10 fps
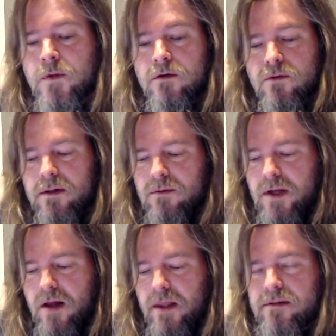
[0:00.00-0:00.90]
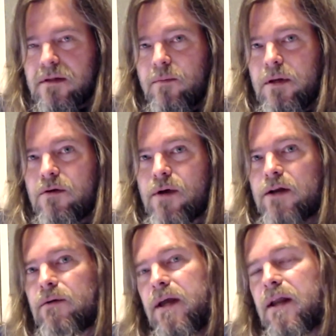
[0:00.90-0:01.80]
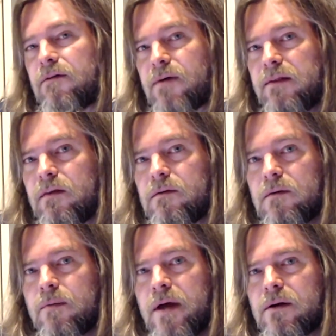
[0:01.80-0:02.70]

So I do an ls in the bin directory, and I find this command